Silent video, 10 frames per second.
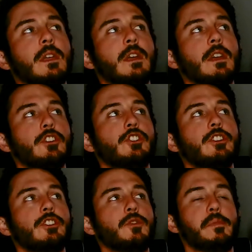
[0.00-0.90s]

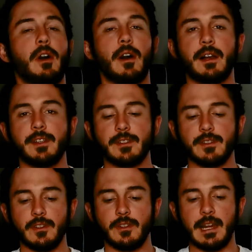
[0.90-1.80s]
should you
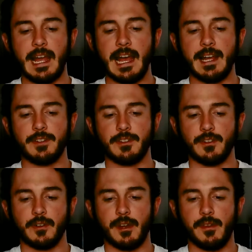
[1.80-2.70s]
pause your ads
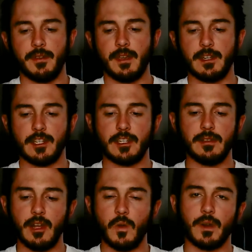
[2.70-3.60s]
during the
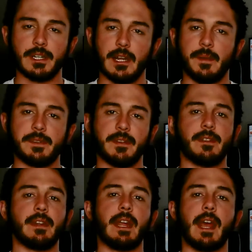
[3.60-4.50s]
slower times of
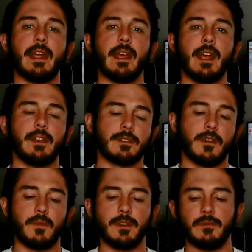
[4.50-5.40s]
the day?
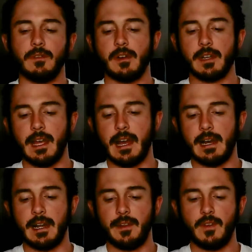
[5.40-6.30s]
So when you look
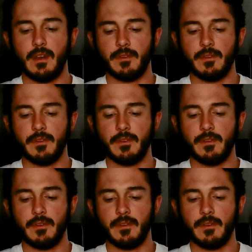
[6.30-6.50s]
at, if you have a